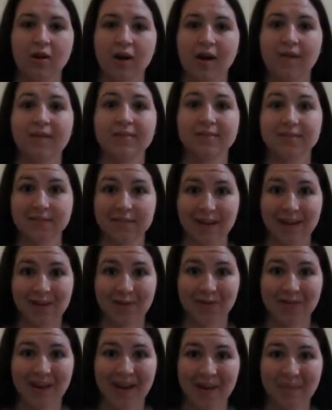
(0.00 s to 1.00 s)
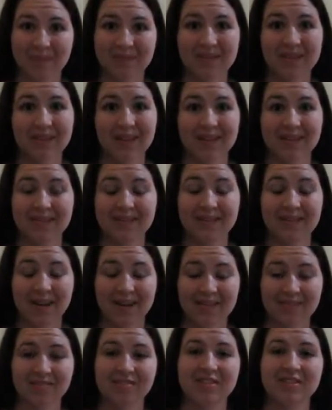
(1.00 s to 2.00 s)
And that's exactly what happened. It landed at
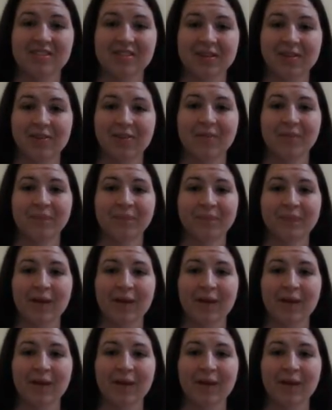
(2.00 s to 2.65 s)
9:32.